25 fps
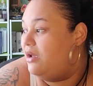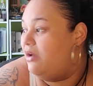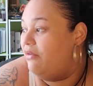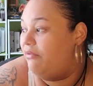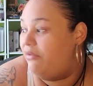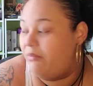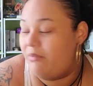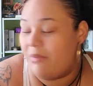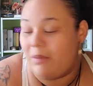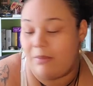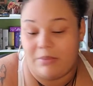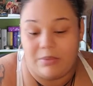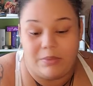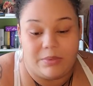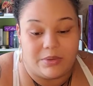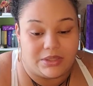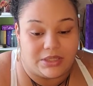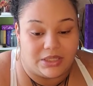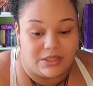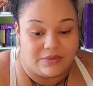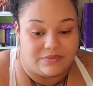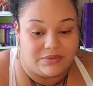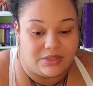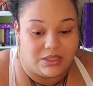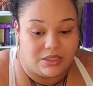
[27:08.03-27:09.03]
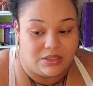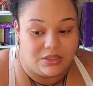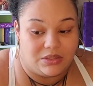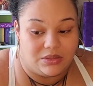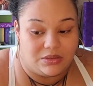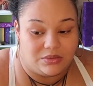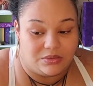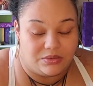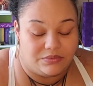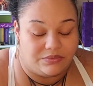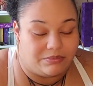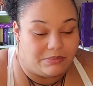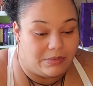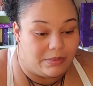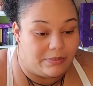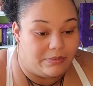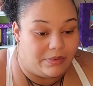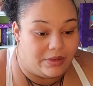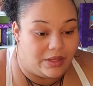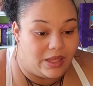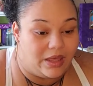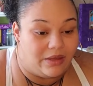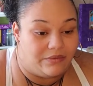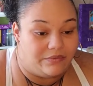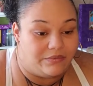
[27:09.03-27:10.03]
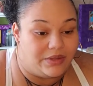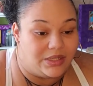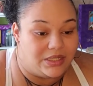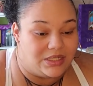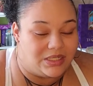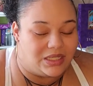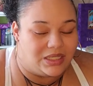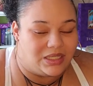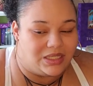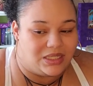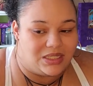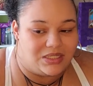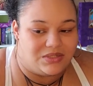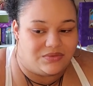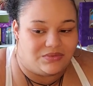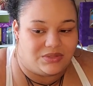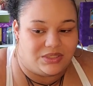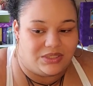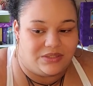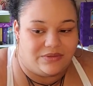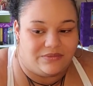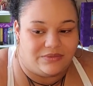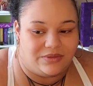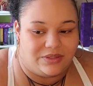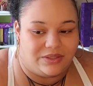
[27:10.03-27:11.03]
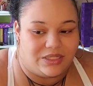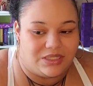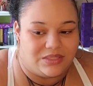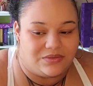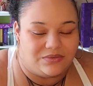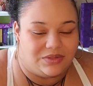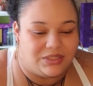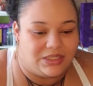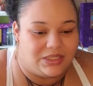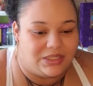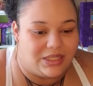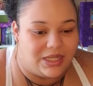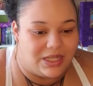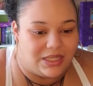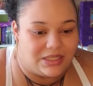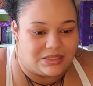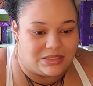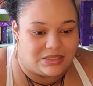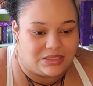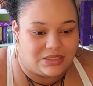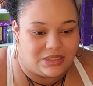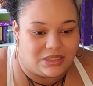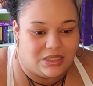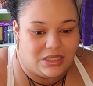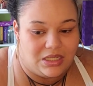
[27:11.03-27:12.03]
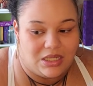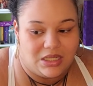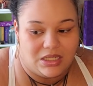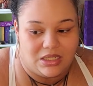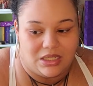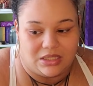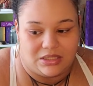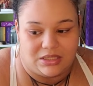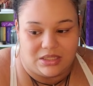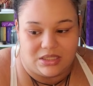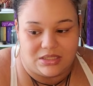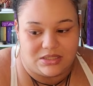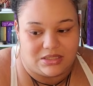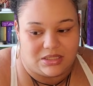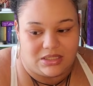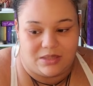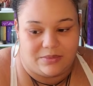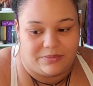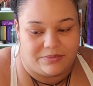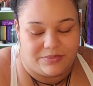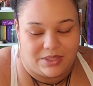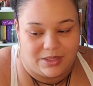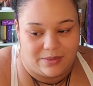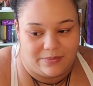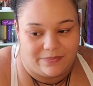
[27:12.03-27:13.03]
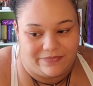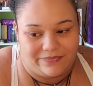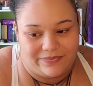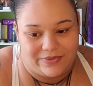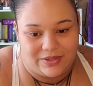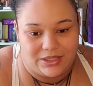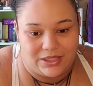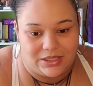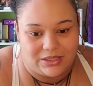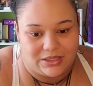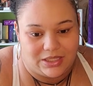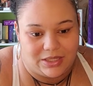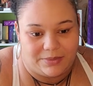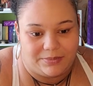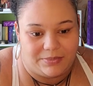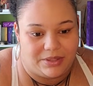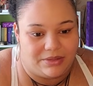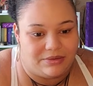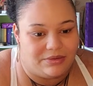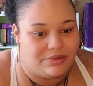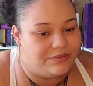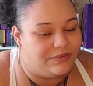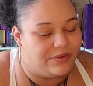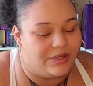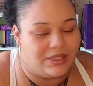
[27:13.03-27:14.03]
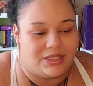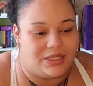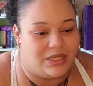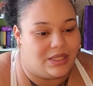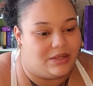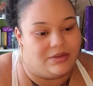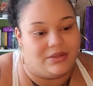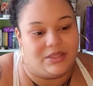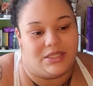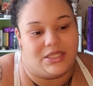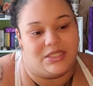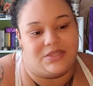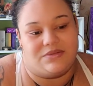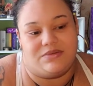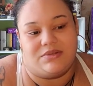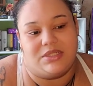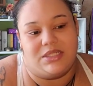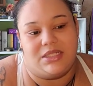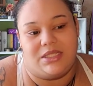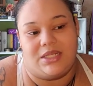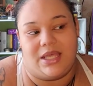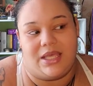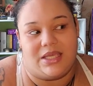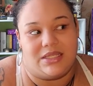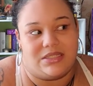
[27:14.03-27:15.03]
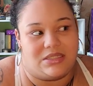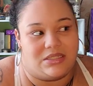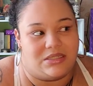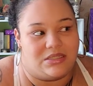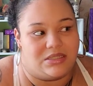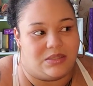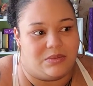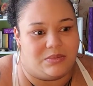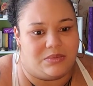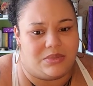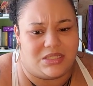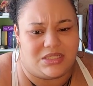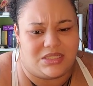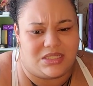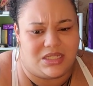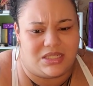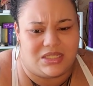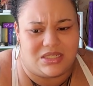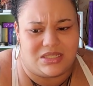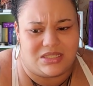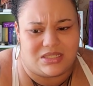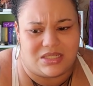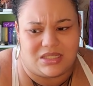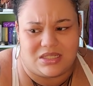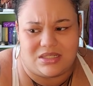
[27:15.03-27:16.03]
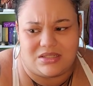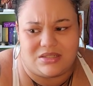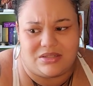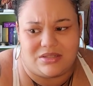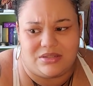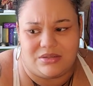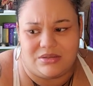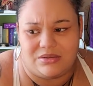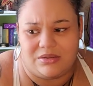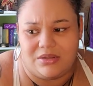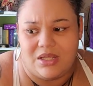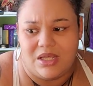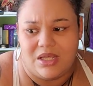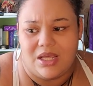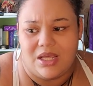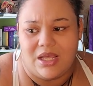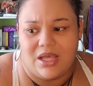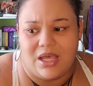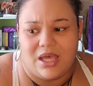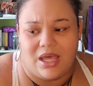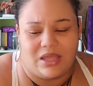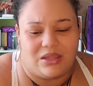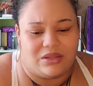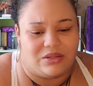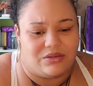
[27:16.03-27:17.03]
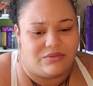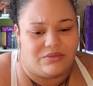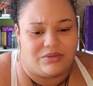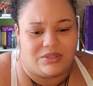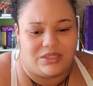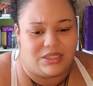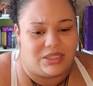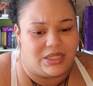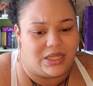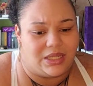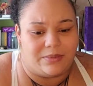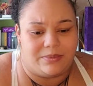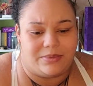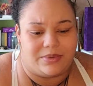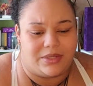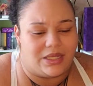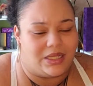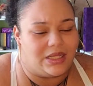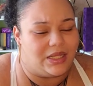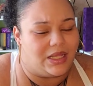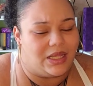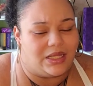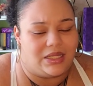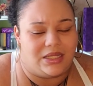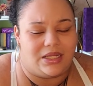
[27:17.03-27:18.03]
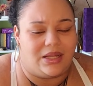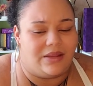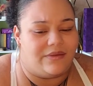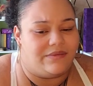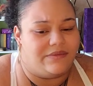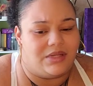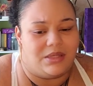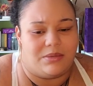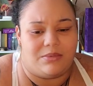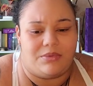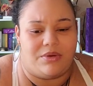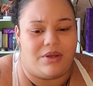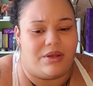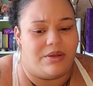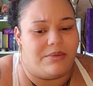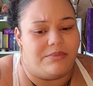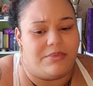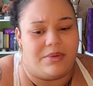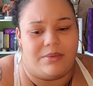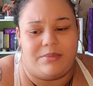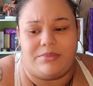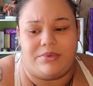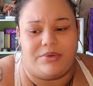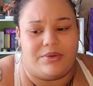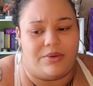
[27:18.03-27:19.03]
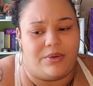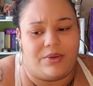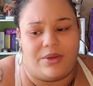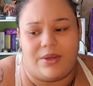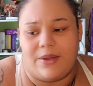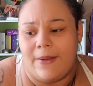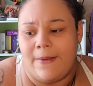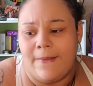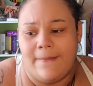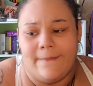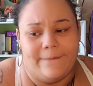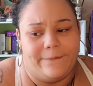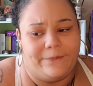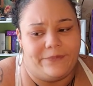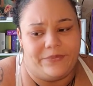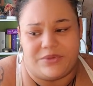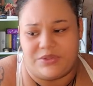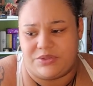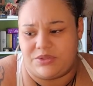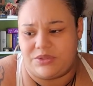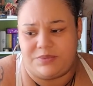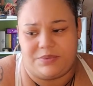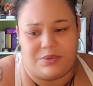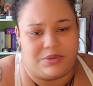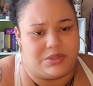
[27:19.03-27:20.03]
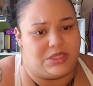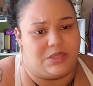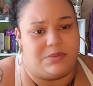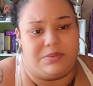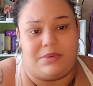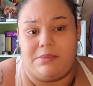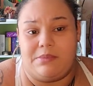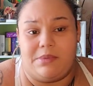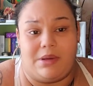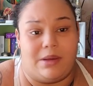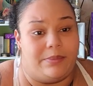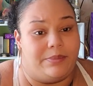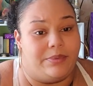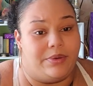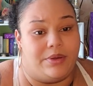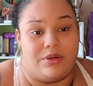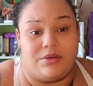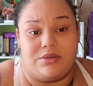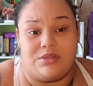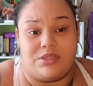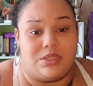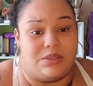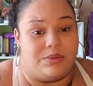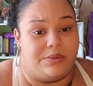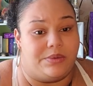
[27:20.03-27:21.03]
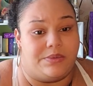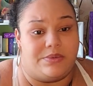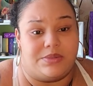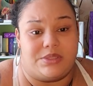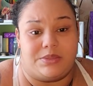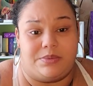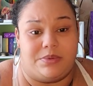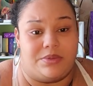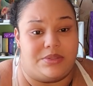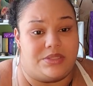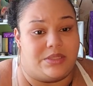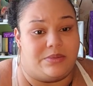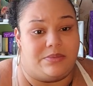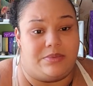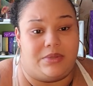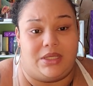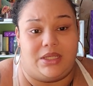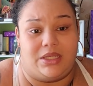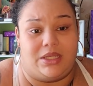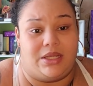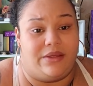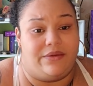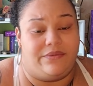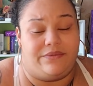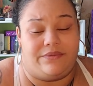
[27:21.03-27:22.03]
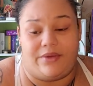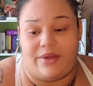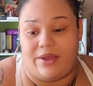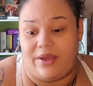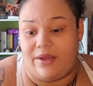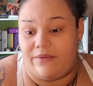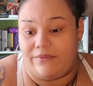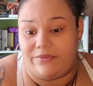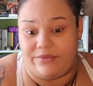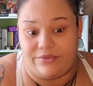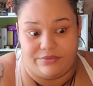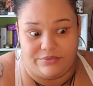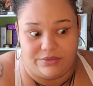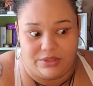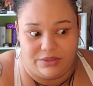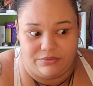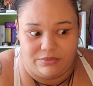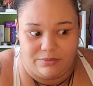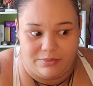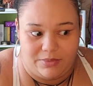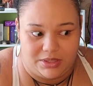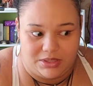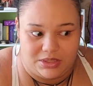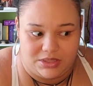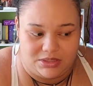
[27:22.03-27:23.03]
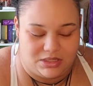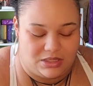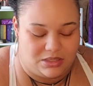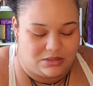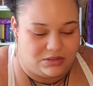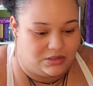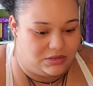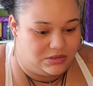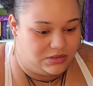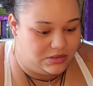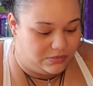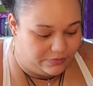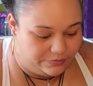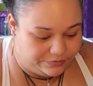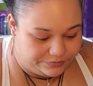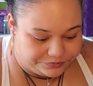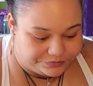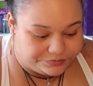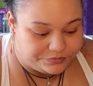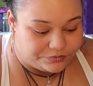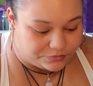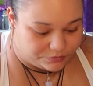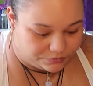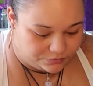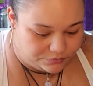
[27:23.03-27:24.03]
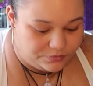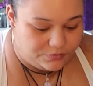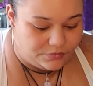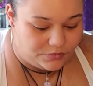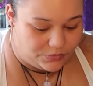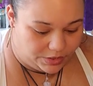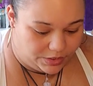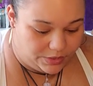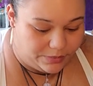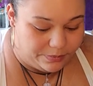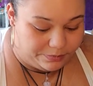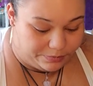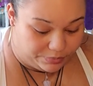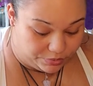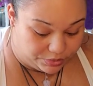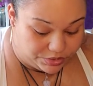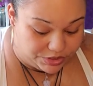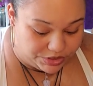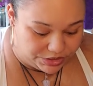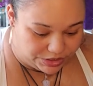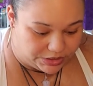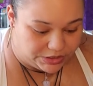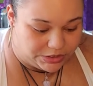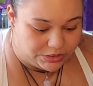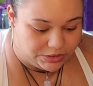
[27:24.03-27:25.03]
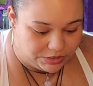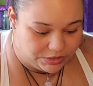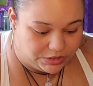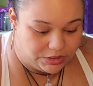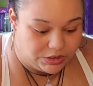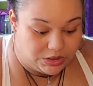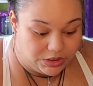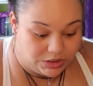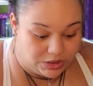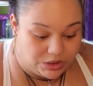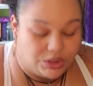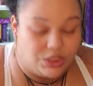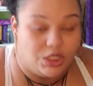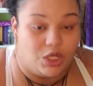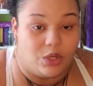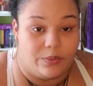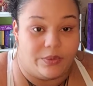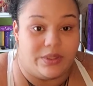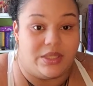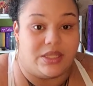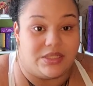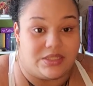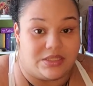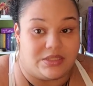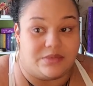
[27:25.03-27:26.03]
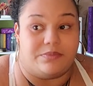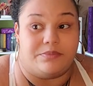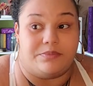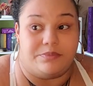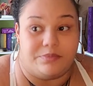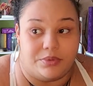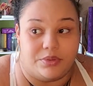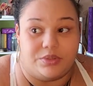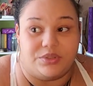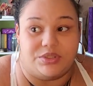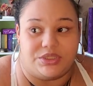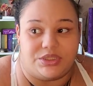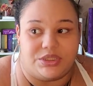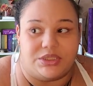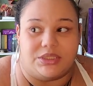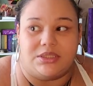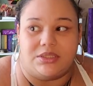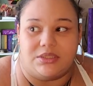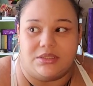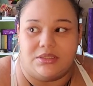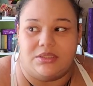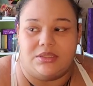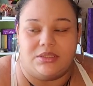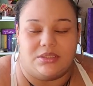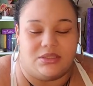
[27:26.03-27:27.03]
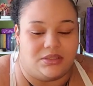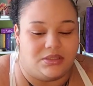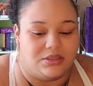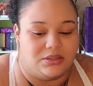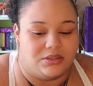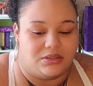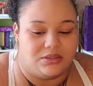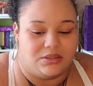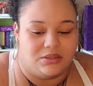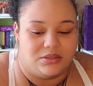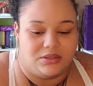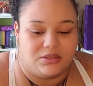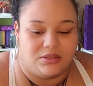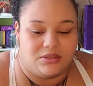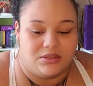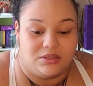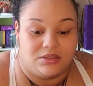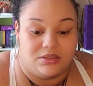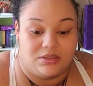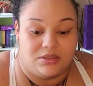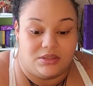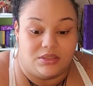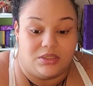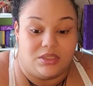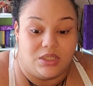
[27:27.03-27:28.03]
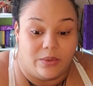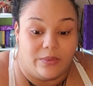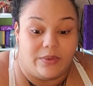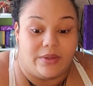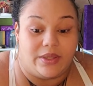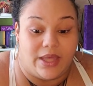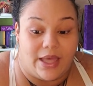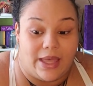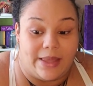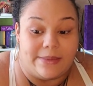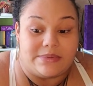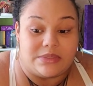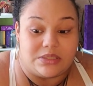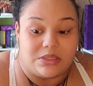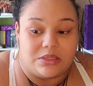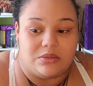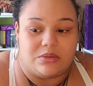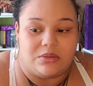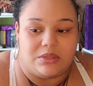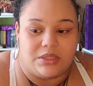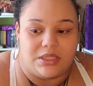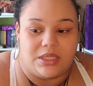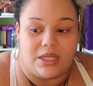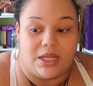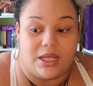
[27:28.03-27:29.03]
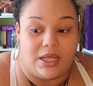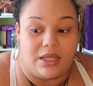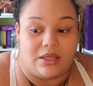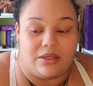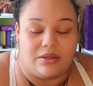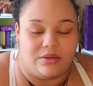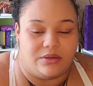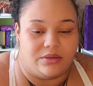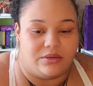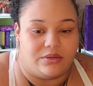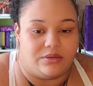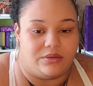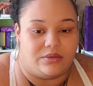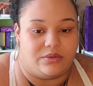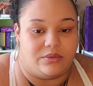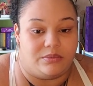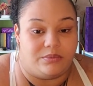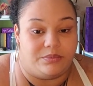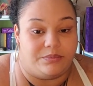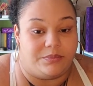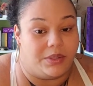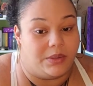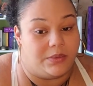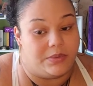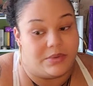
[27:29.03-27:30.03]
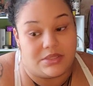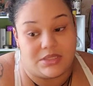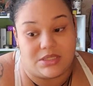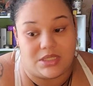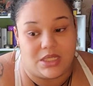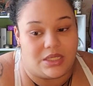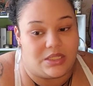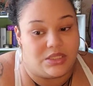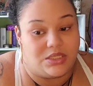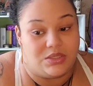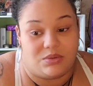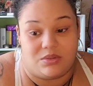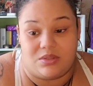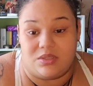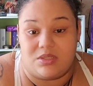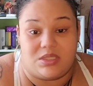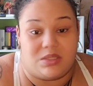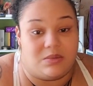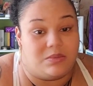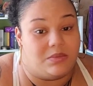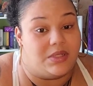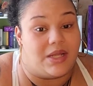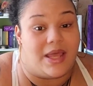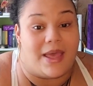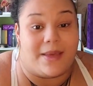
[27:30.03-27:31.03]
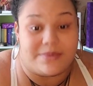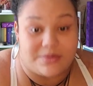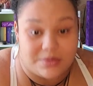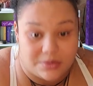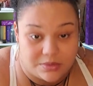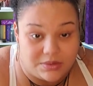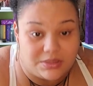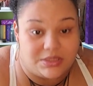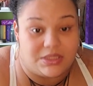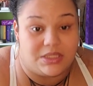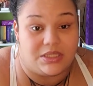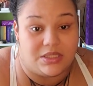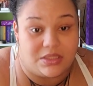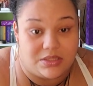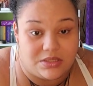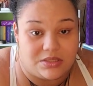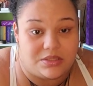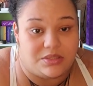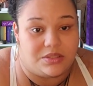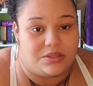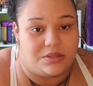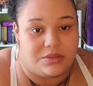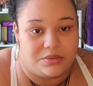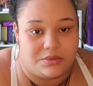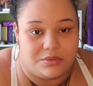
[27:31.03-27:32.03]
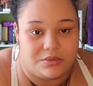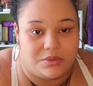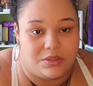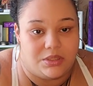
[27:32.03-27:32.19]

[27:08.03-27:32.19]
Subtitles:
Remember what they've done to you. Remember, it gets really nasty. The things that I'm feeling, that I'm hearing right now, it gets really nasty. Someone has done these things to you, and you're really like, but I love them, or I remember, or this is supposed to be my person. We were supposed to be in love forever. Really romanticizing some bullshit, knowing it's some bullshit, knowing absolutely not. Pick what side you're on. Someone absolutely did this to you.